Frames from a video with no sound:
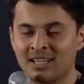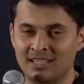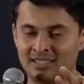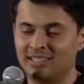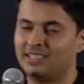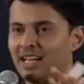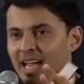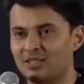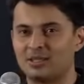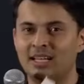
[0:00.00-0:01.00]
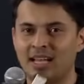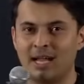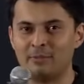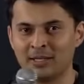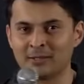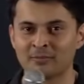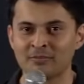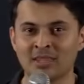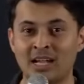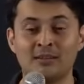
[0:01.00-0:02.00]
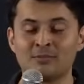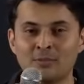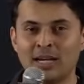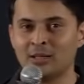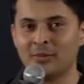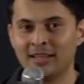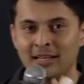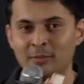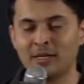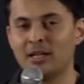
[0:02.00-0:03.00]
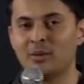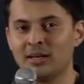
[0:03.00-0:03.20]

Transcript: And this has actually happened. And by the way, let me tell you an